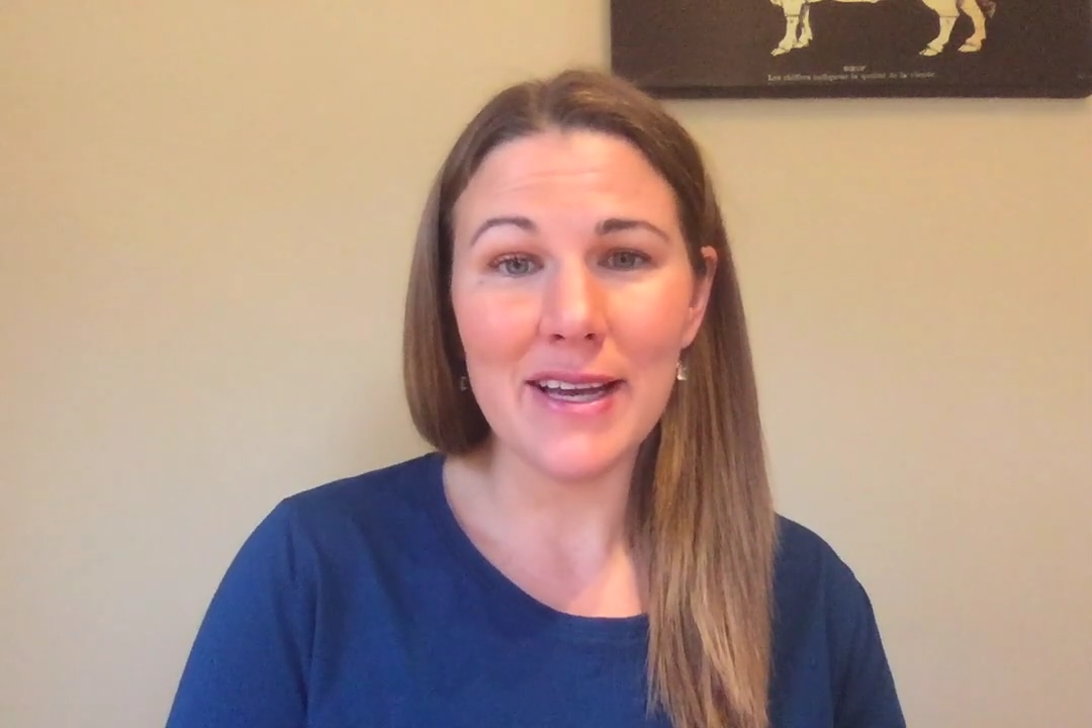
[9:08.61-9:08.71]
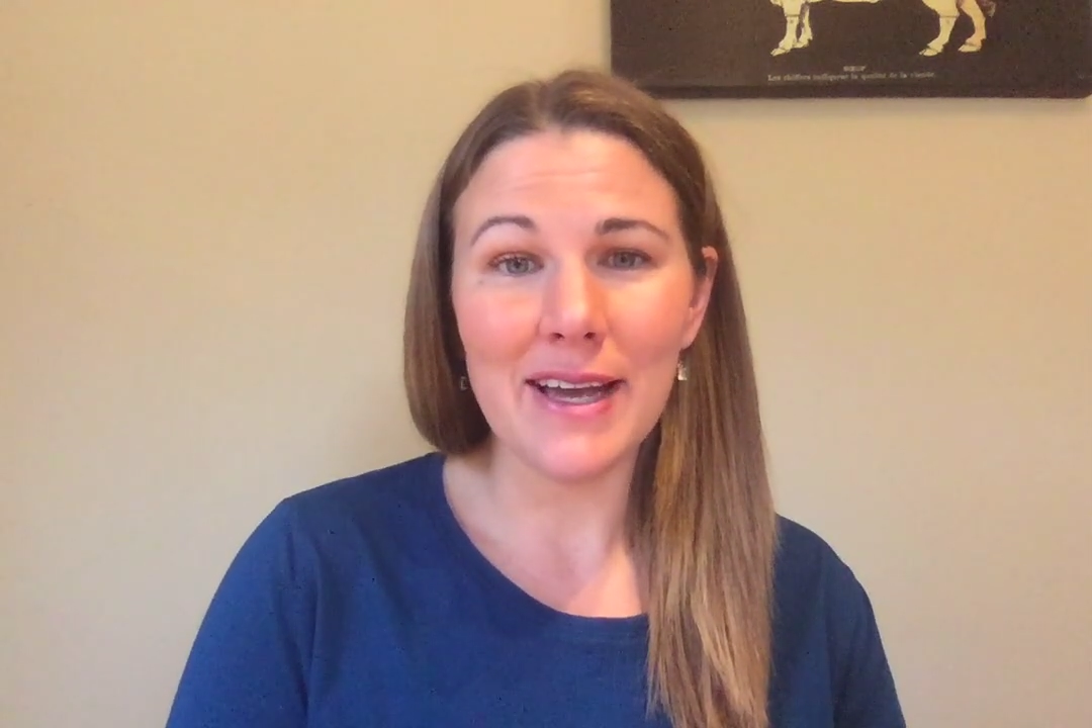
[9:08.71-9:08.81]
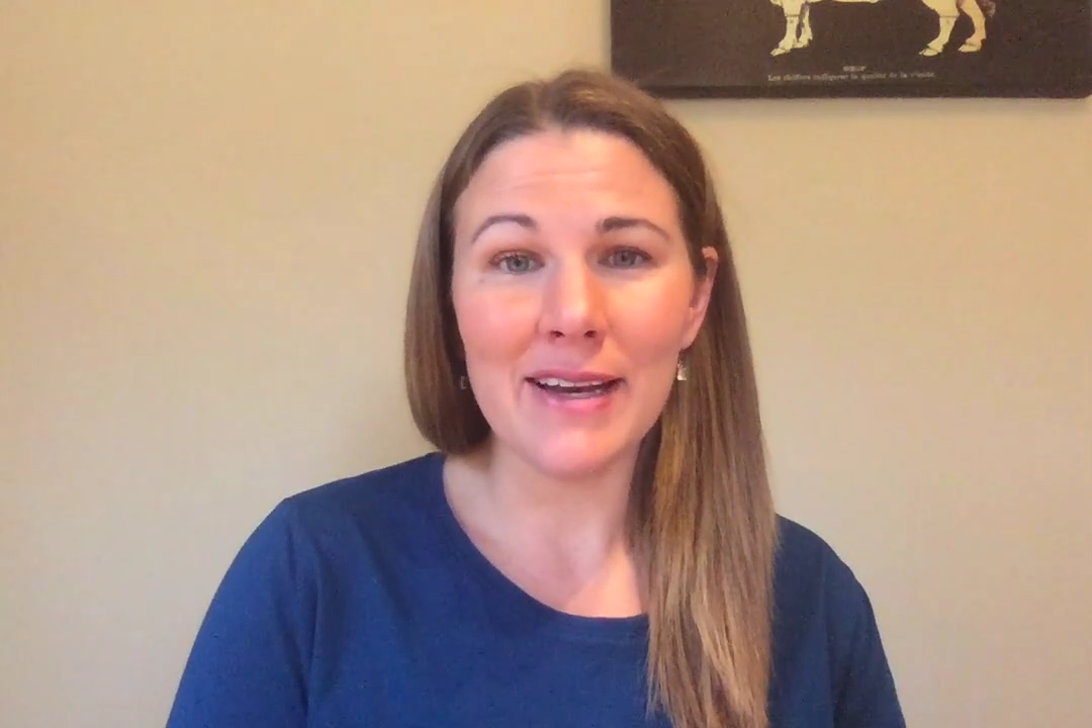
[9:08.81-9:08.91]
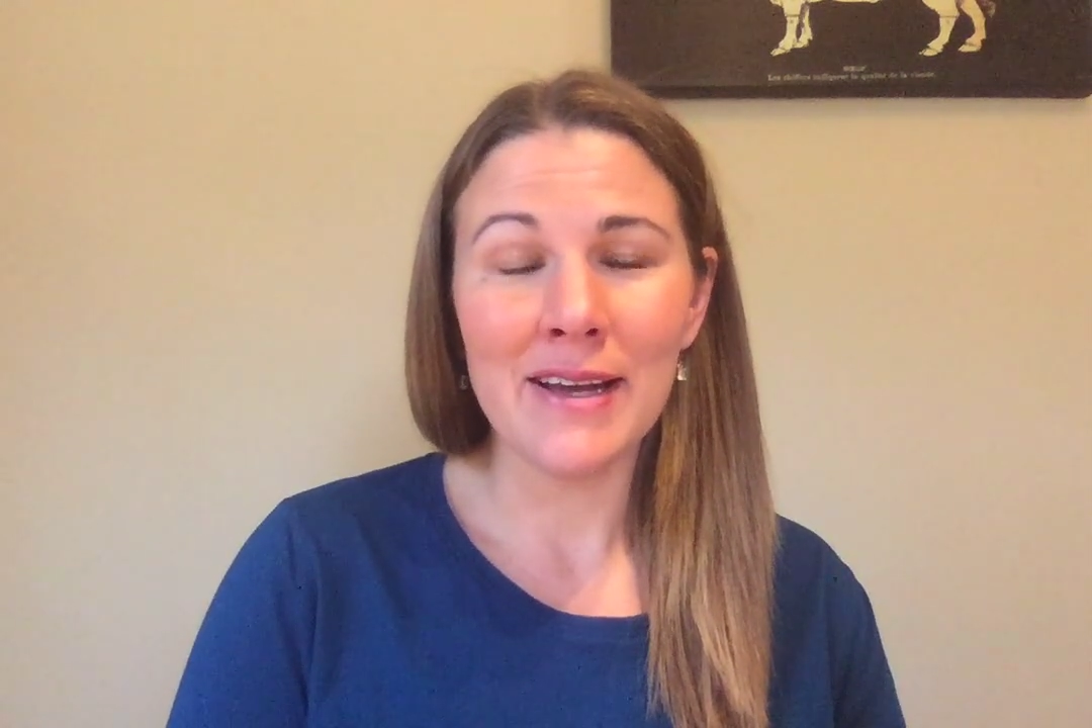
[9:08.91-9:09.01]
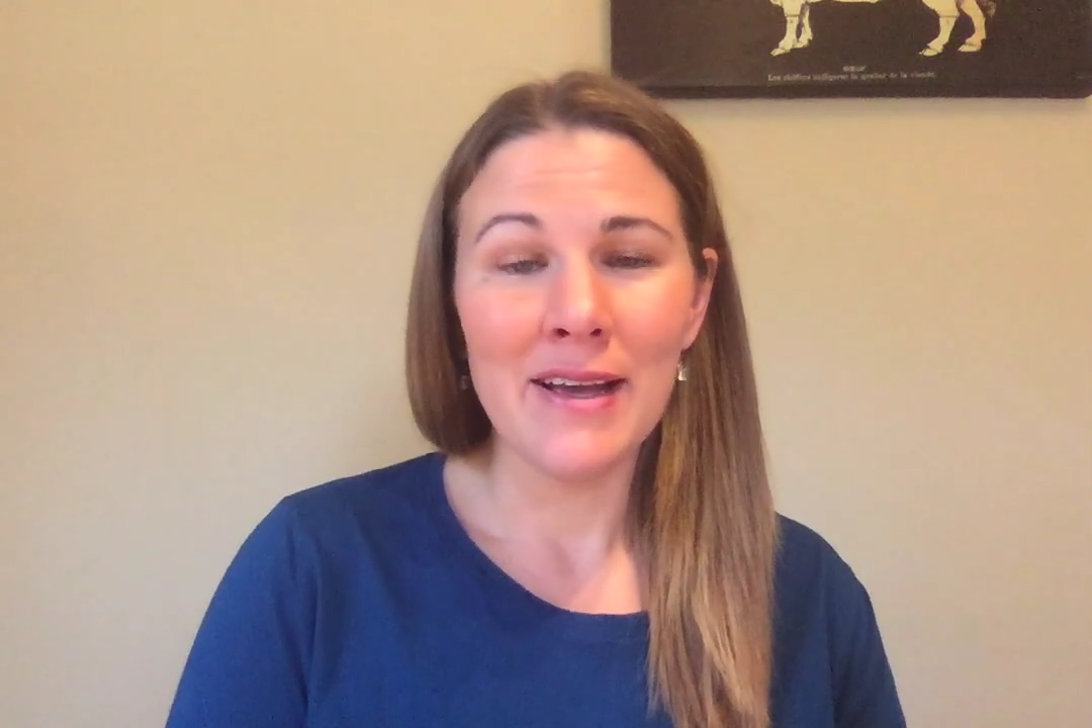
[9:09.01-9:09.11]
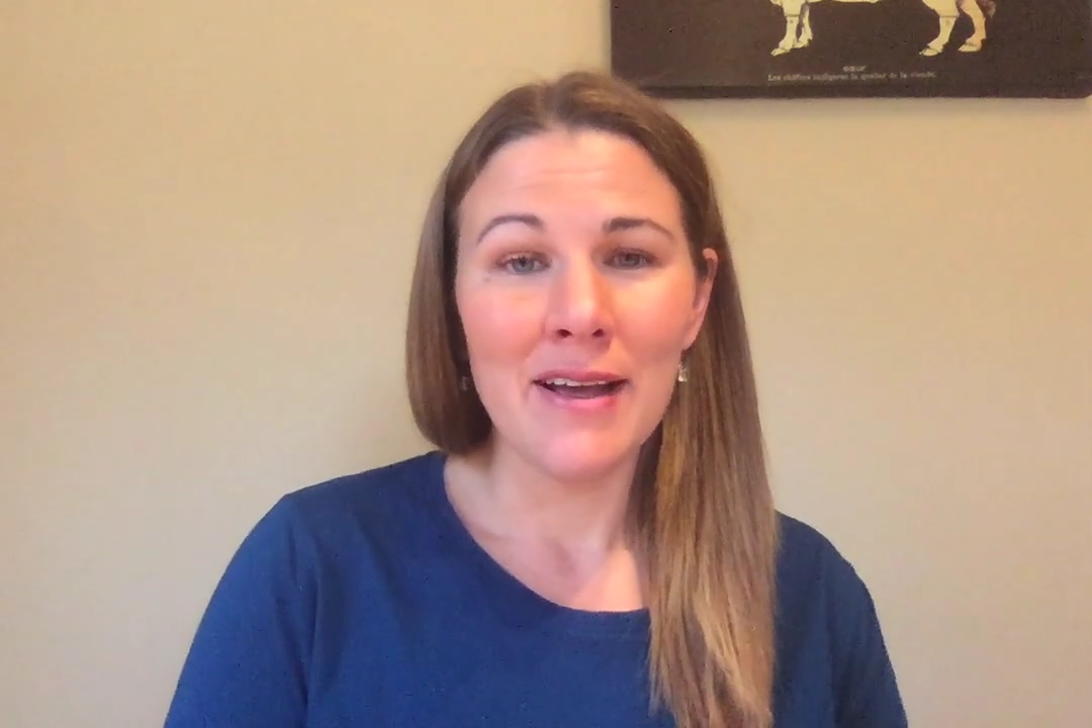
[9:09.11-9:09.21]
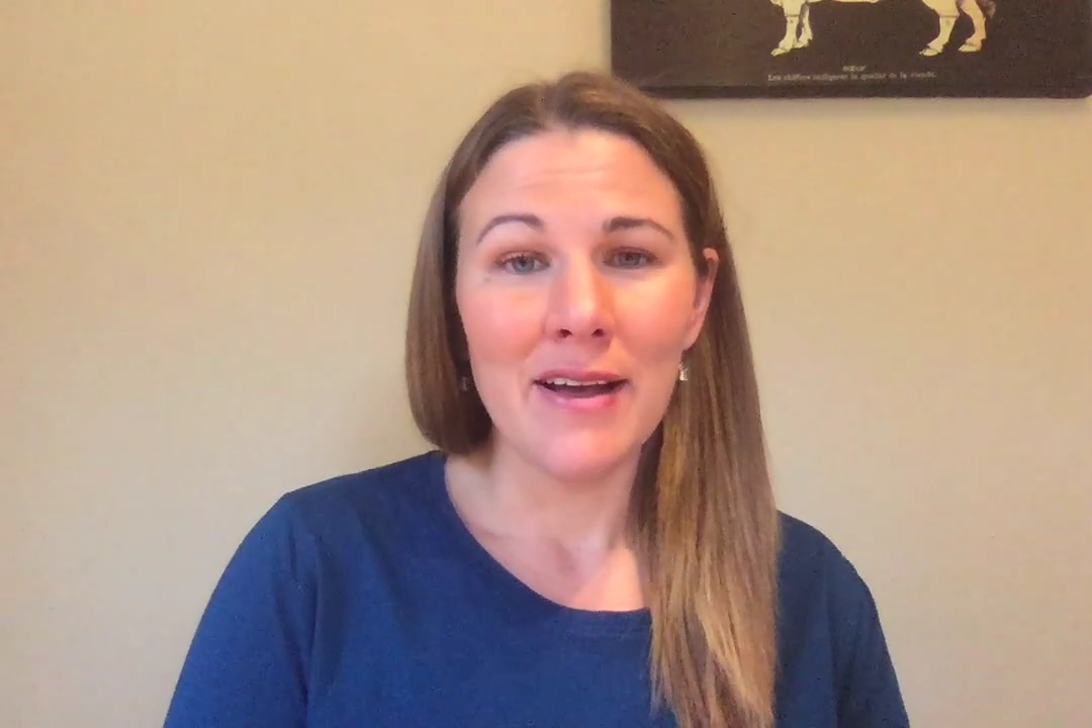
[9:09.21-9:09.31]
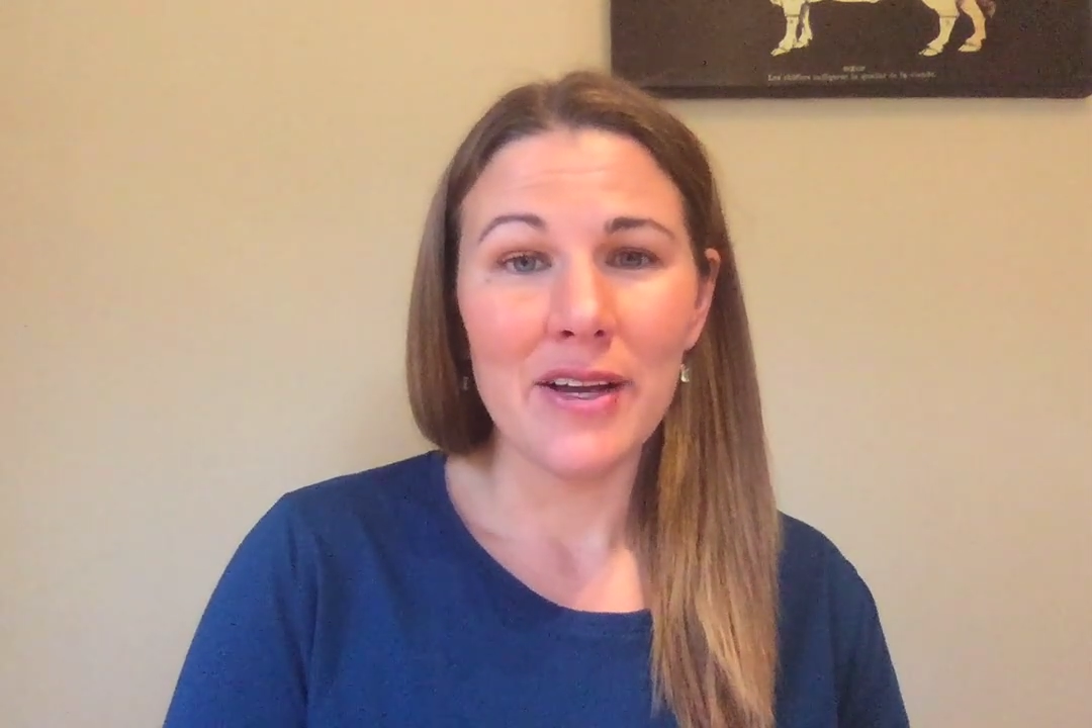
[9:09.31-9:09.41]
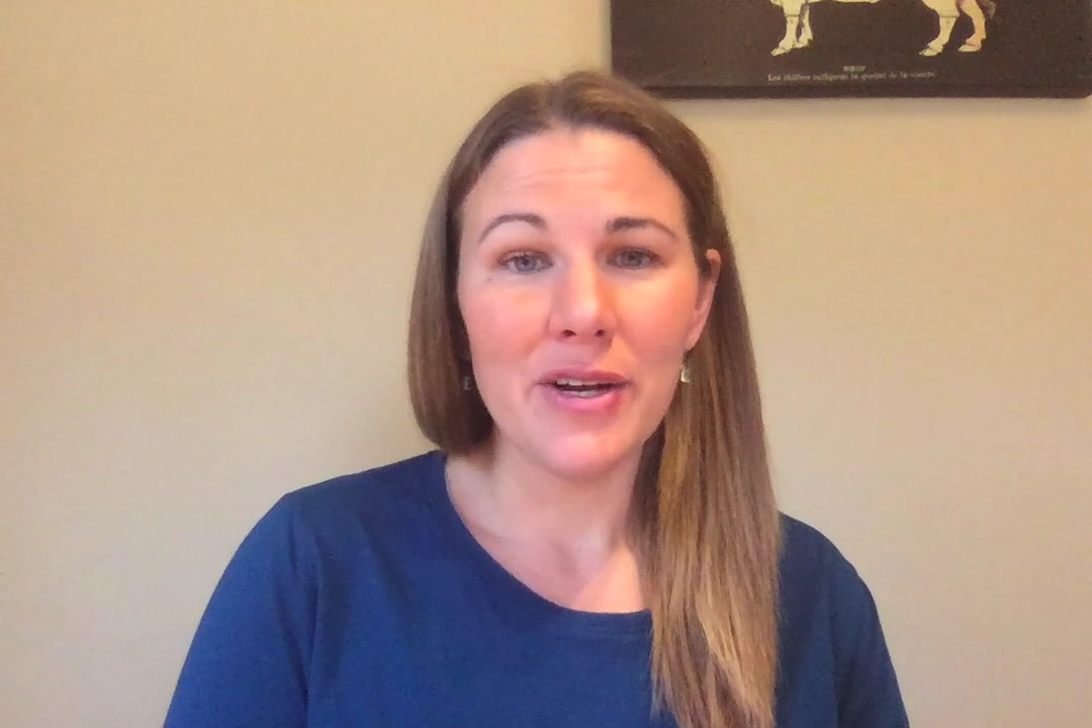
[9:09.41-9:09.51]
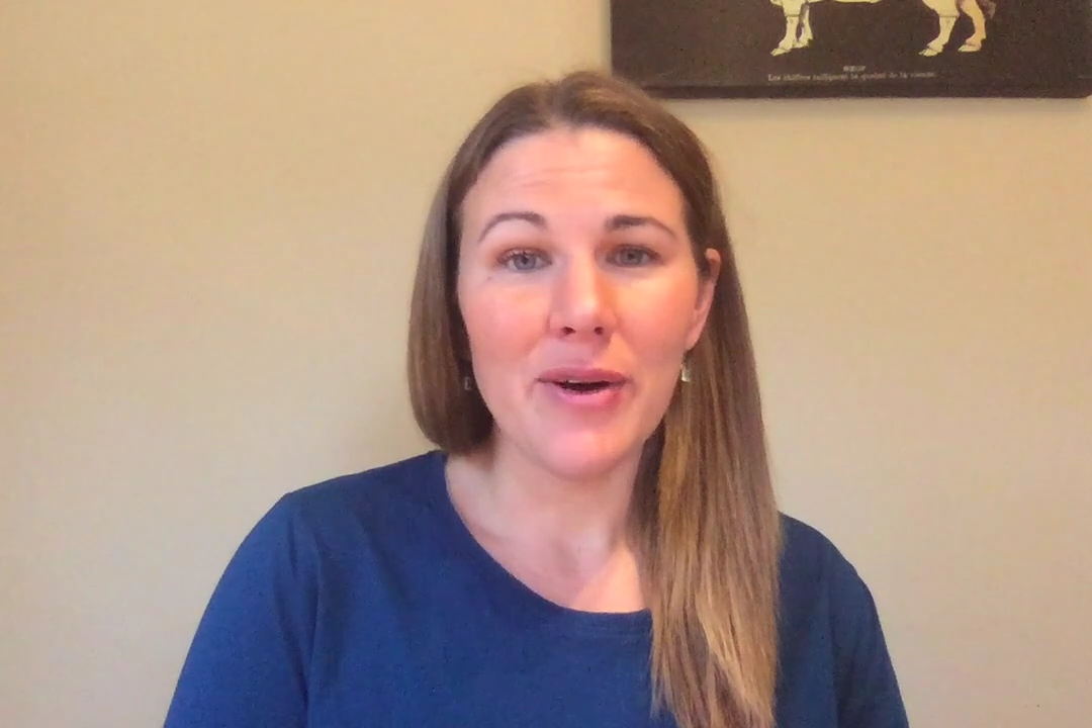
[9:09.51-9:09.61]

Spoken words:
And you know,